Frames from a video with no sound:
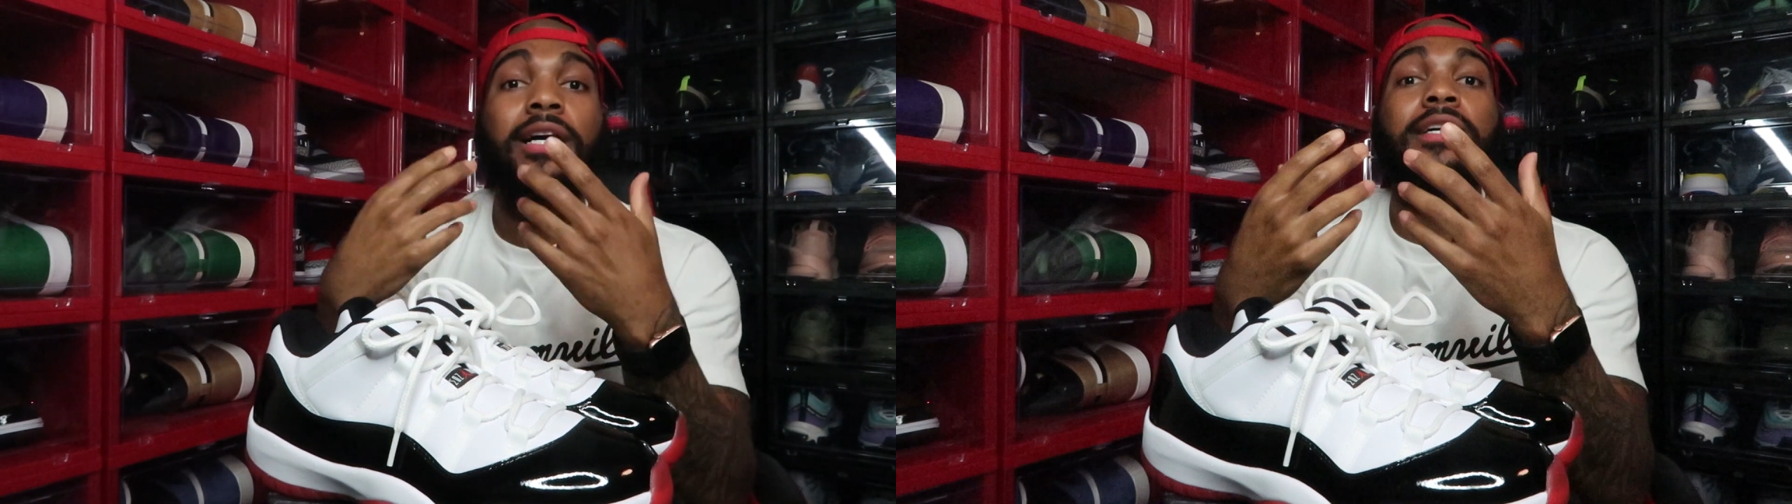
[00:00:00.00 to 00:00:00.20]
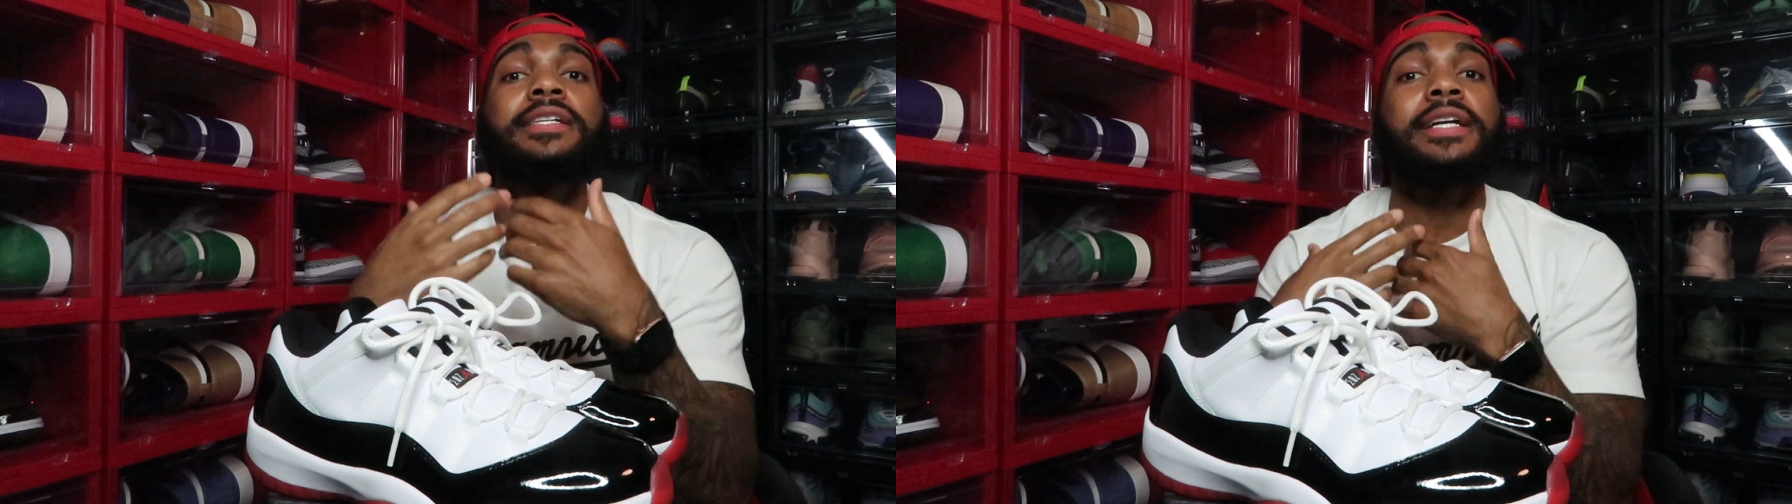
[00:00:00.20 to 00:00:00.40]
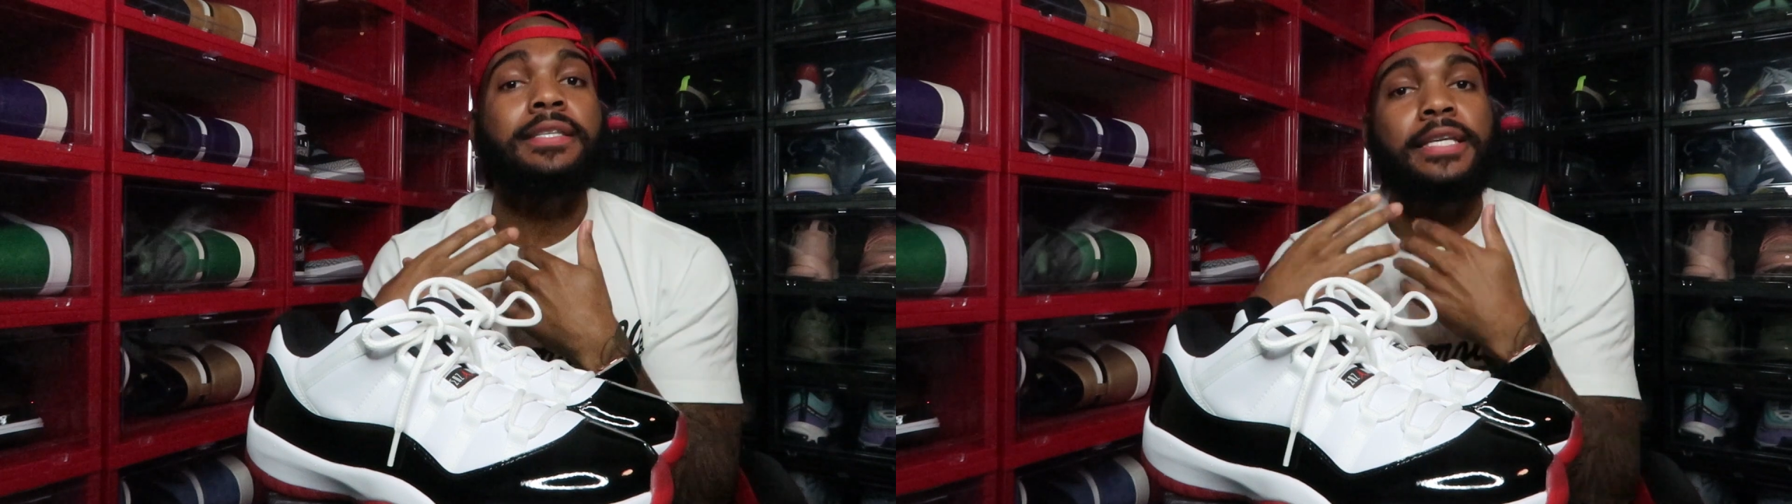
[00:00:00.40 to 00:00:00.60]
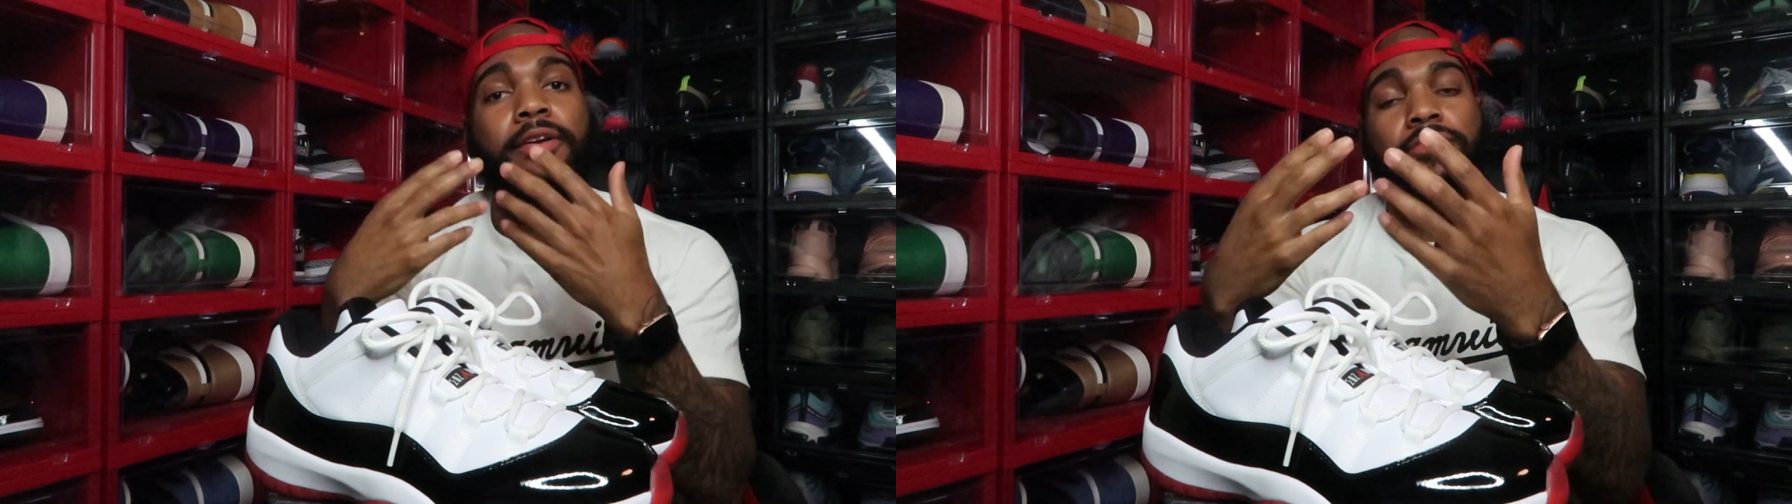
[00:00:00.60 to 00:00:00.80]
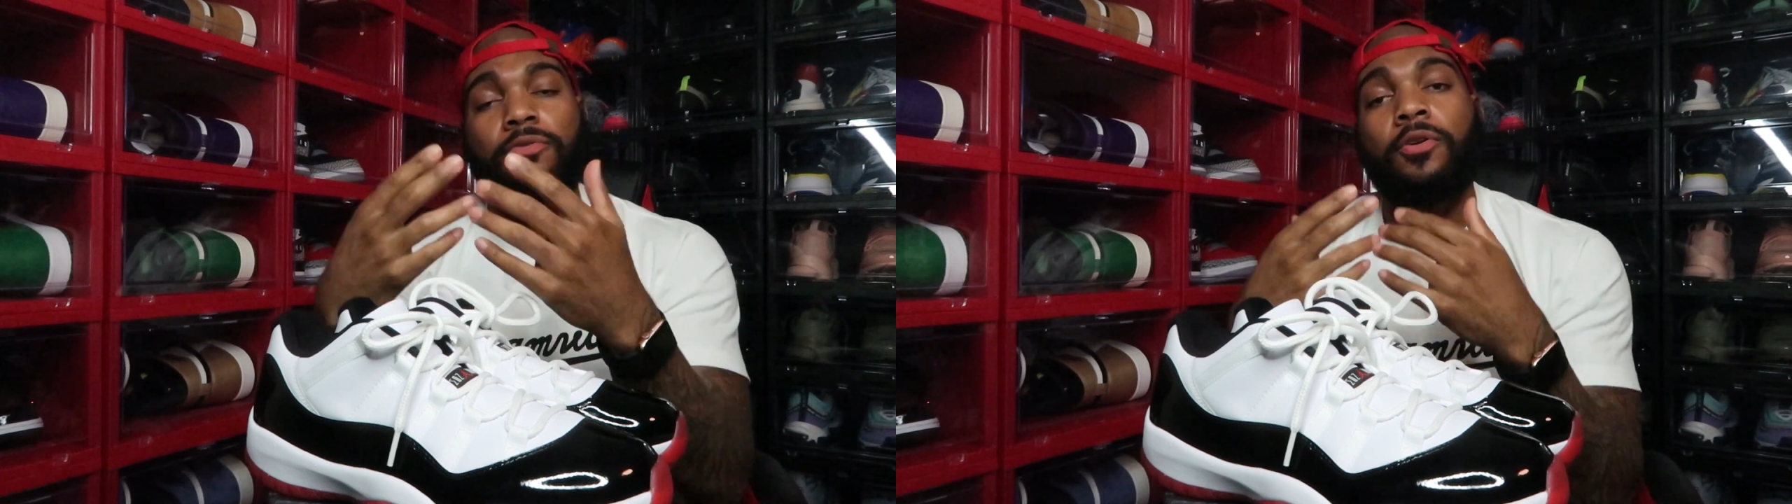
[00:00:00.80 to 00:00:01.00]
us
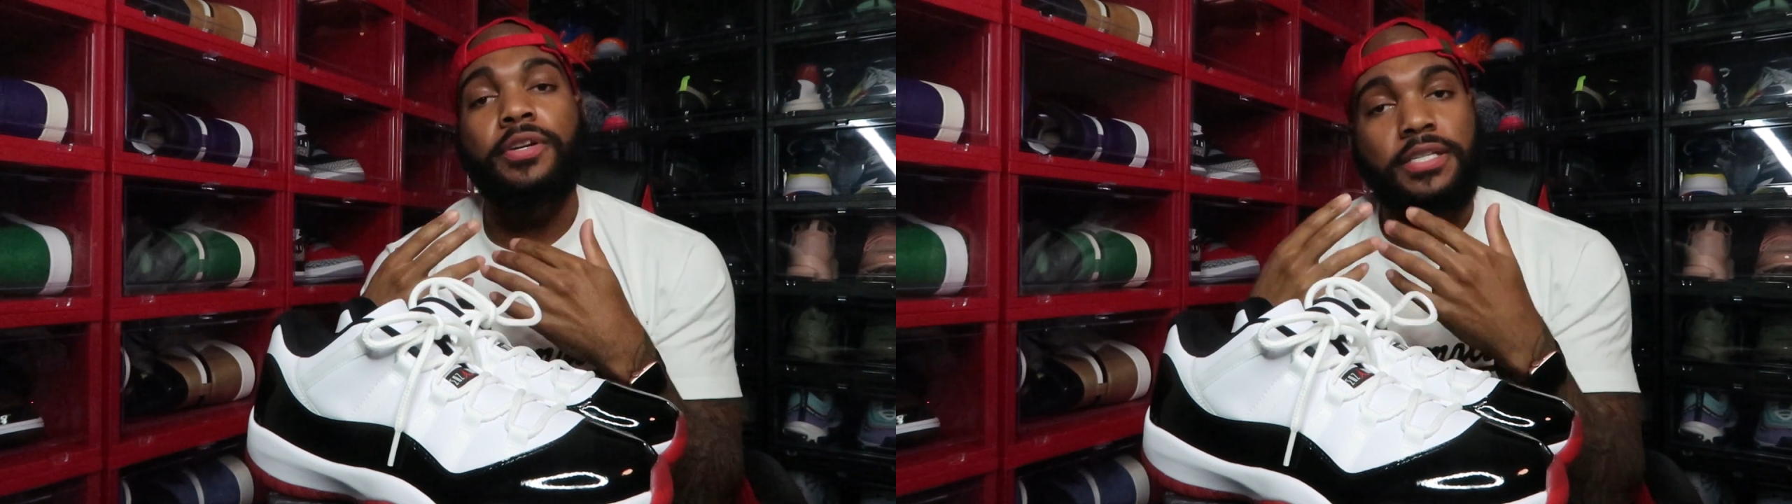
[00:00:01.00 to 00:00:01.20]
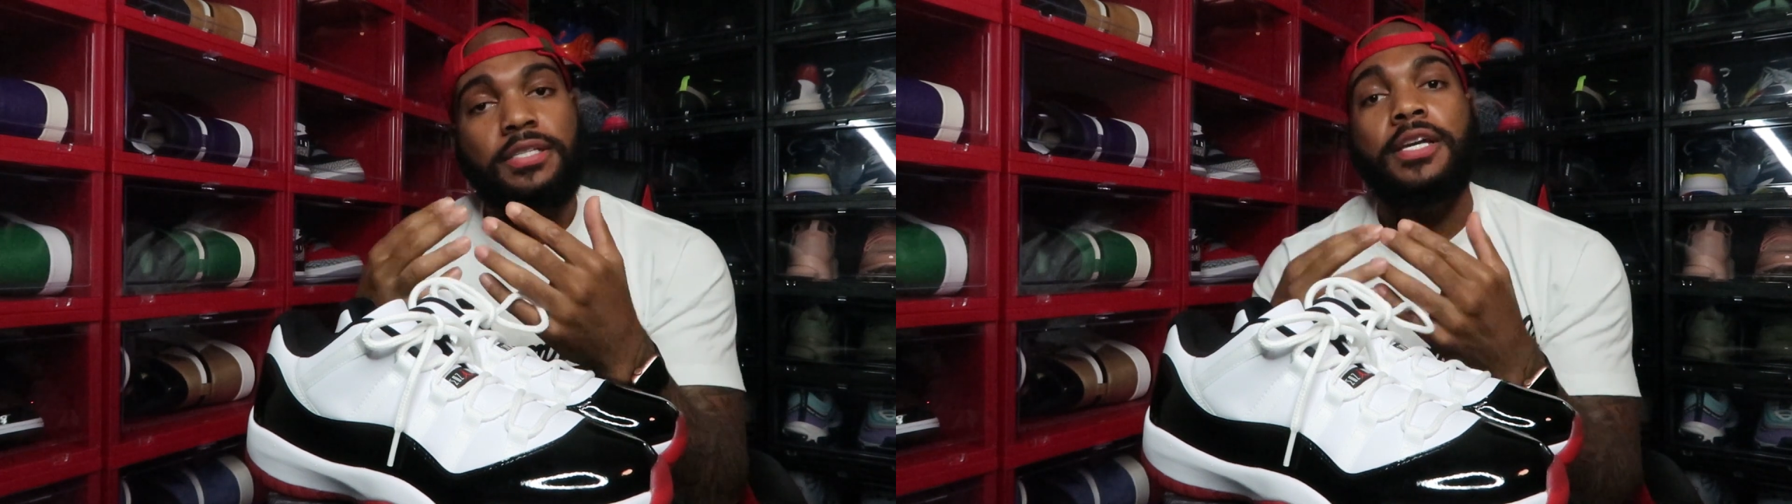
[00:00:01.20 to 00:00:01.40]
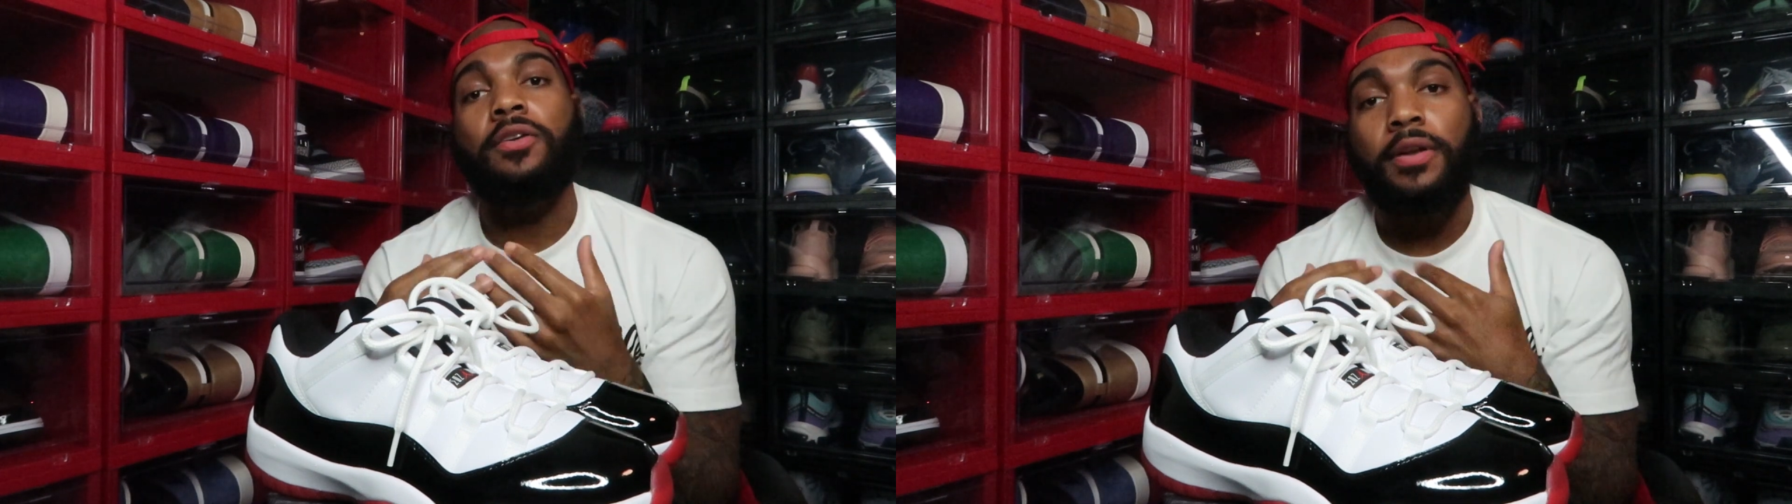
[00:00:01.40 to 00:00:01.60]
continue to grow this channel.